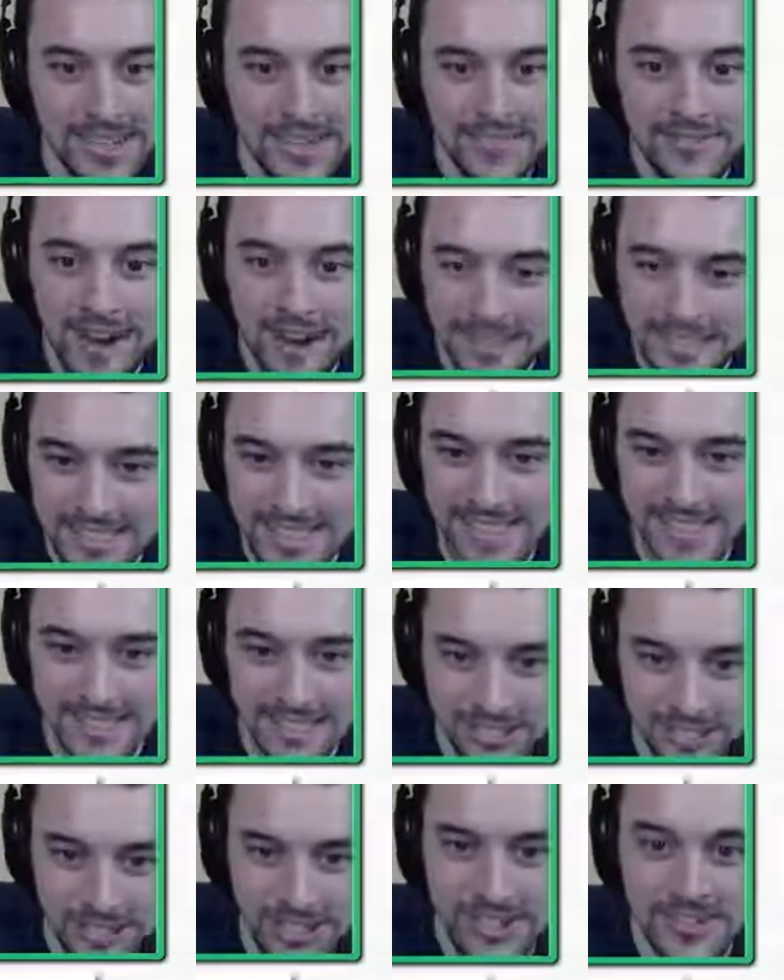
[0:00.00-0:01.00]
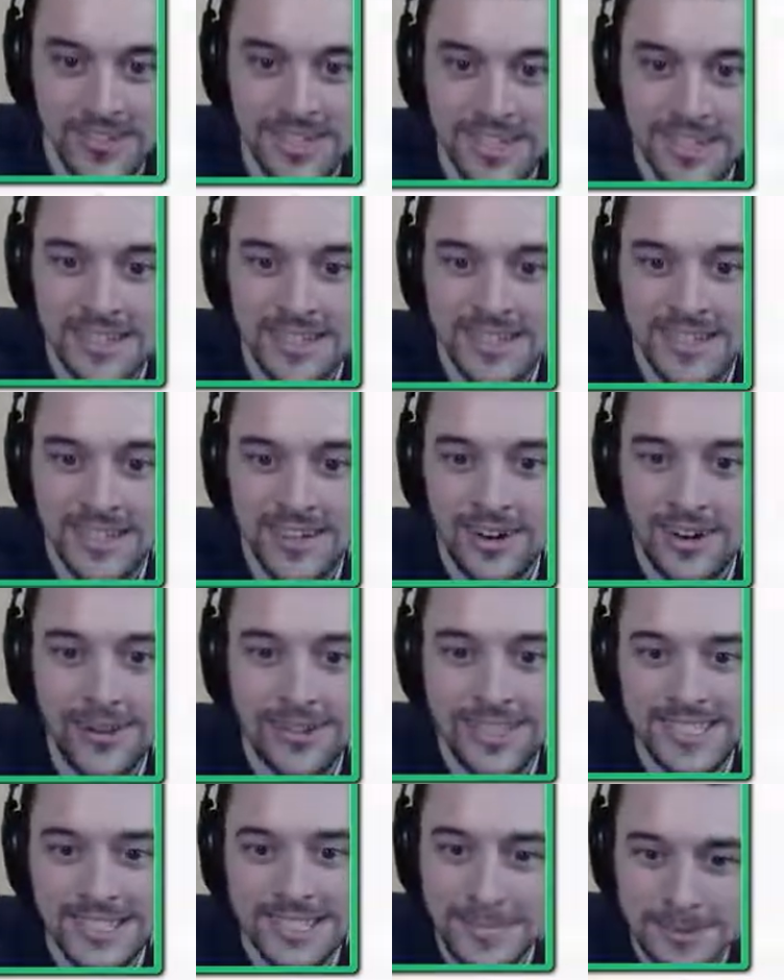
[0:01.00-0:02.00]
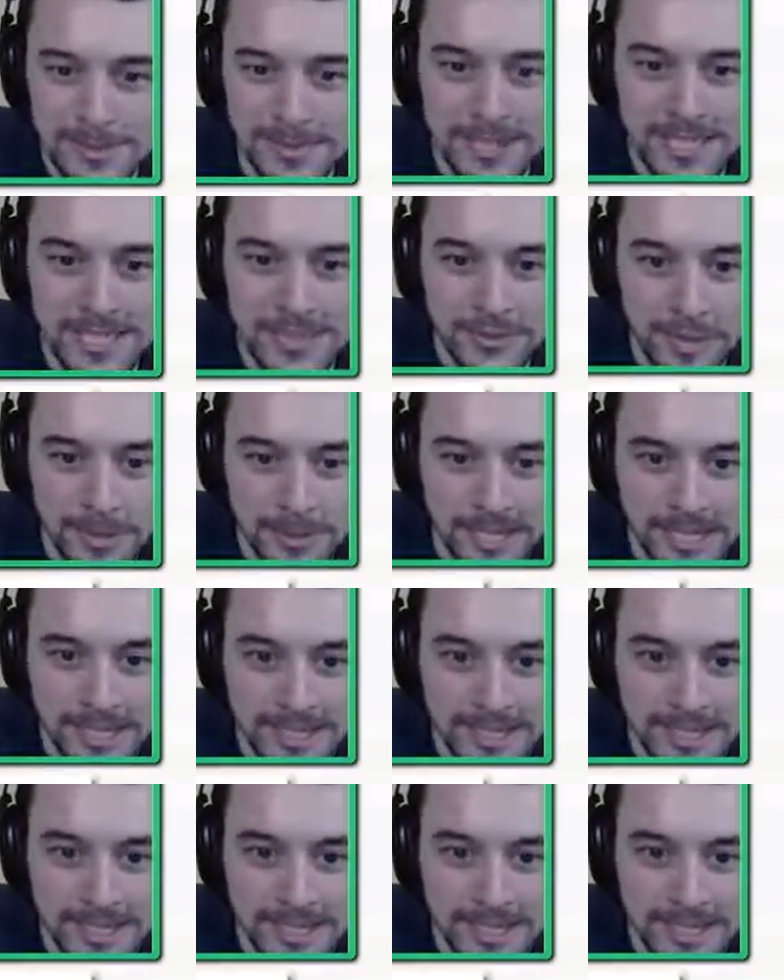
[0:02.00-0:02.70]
Fox is like, sure, hold this up smash for me.